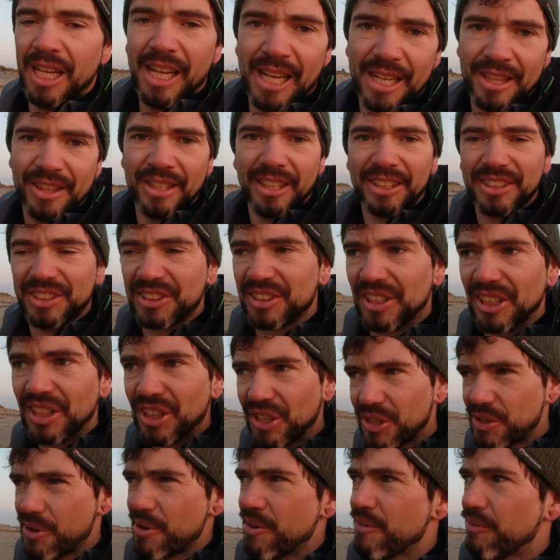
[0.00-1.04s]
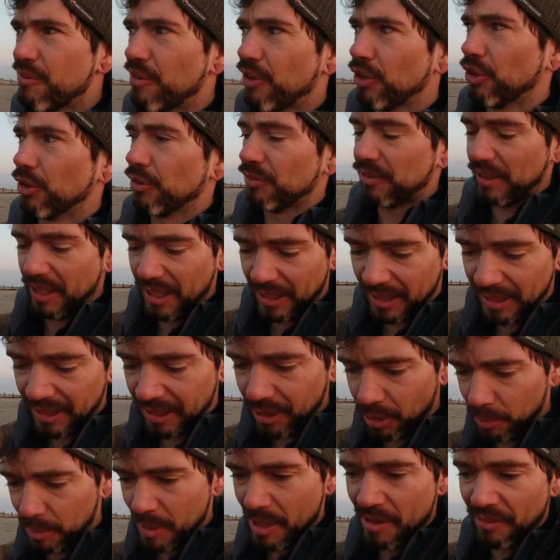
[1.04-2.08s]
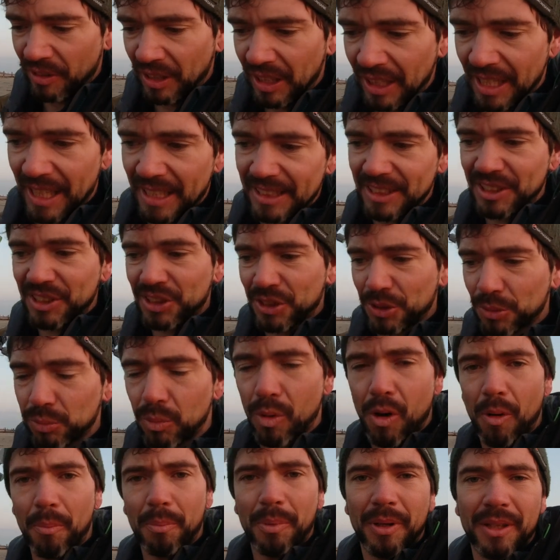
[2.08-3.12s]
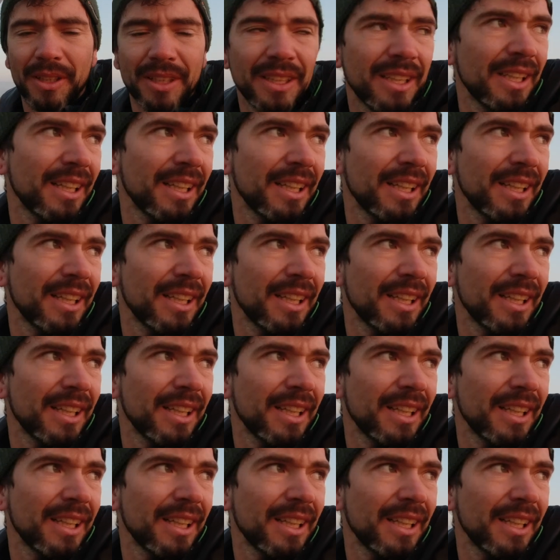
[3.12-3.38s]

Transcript: and this is going to involve a little bit of a lens swap,